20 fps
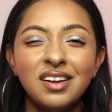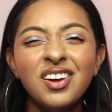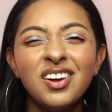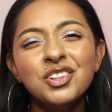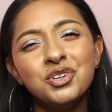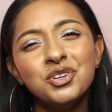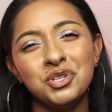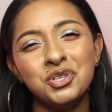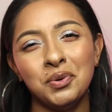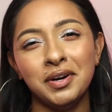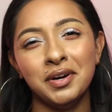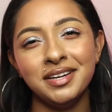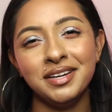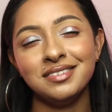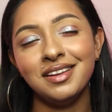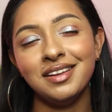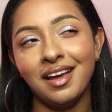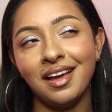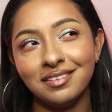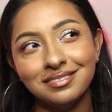on their
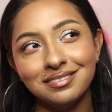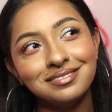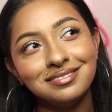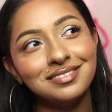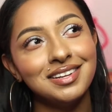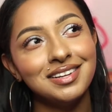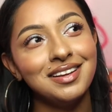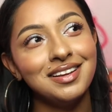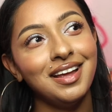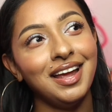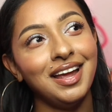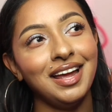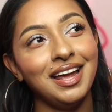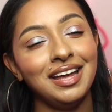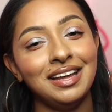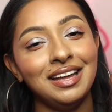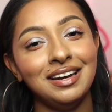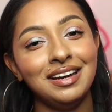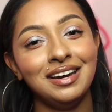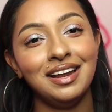stories. Yeah.
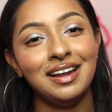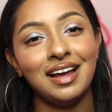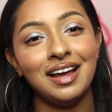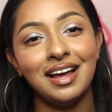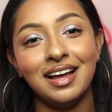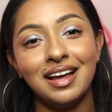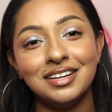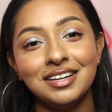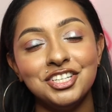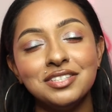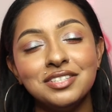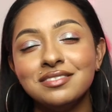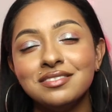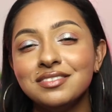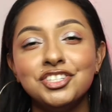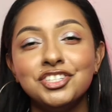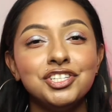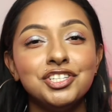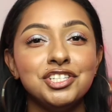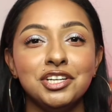And
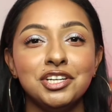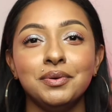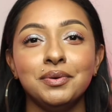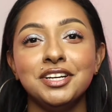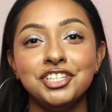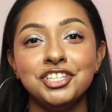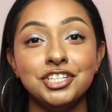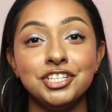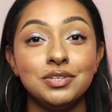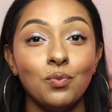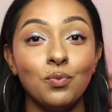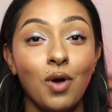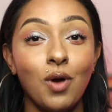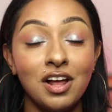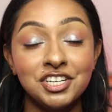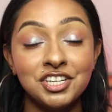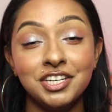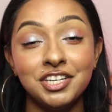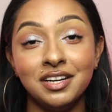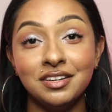just do it. Just
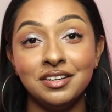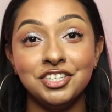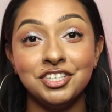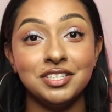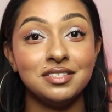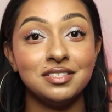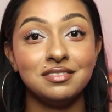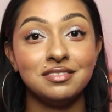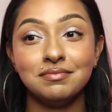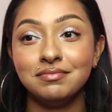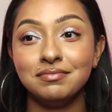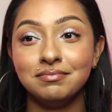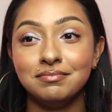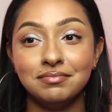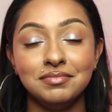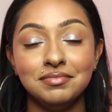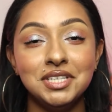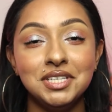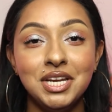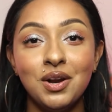watch it. Just,
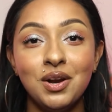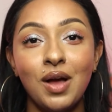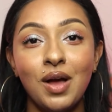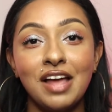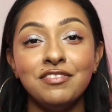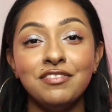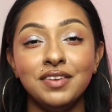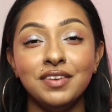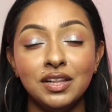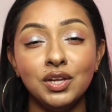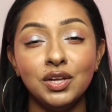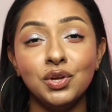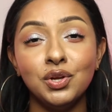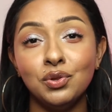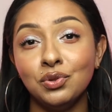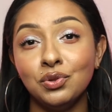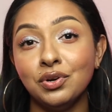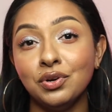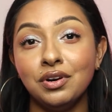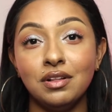you know, I feel like
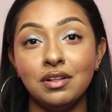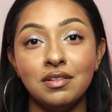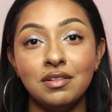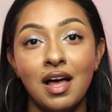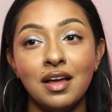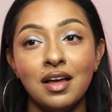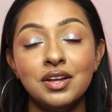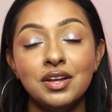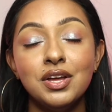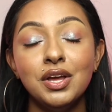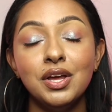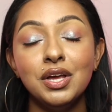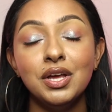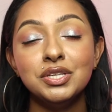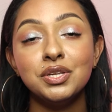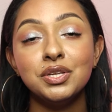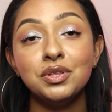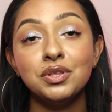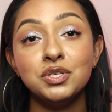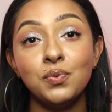you'll learn a lot.
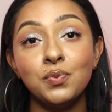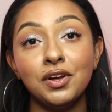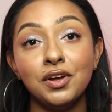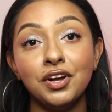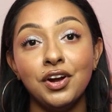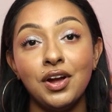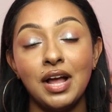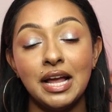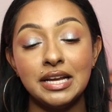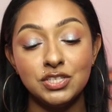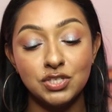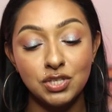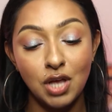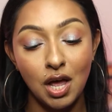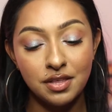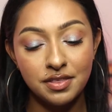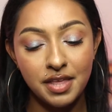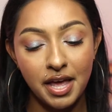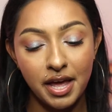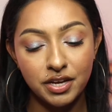So this one girl, I
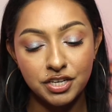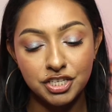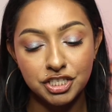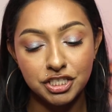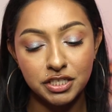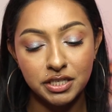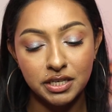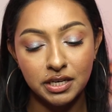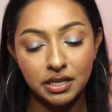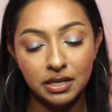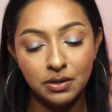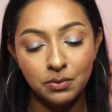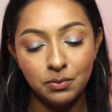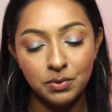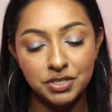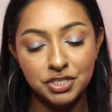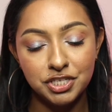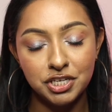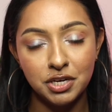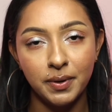saw that she
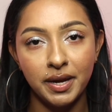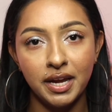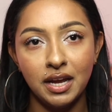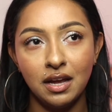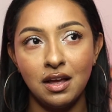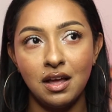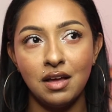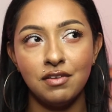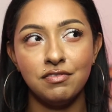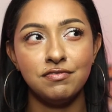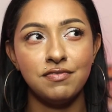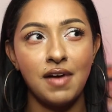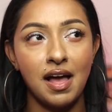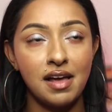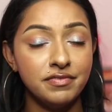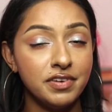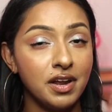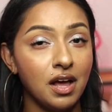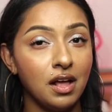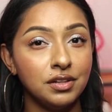was doing a
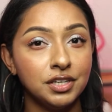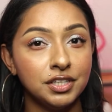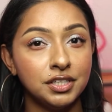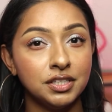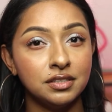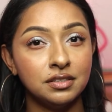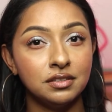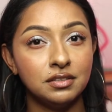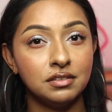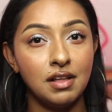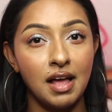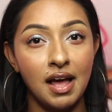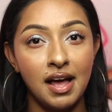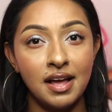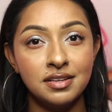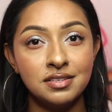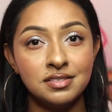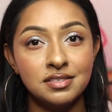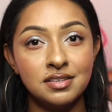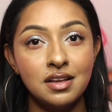$5
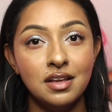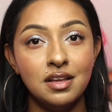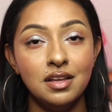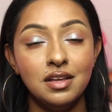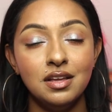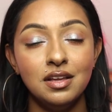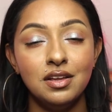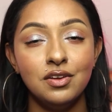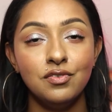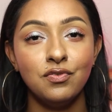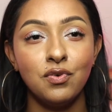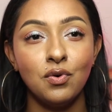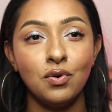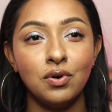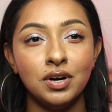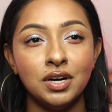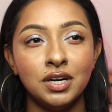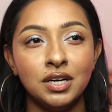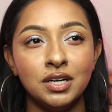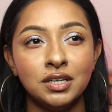class
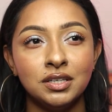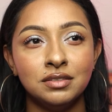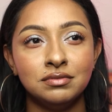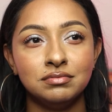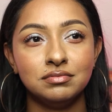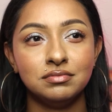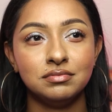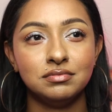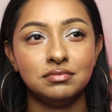for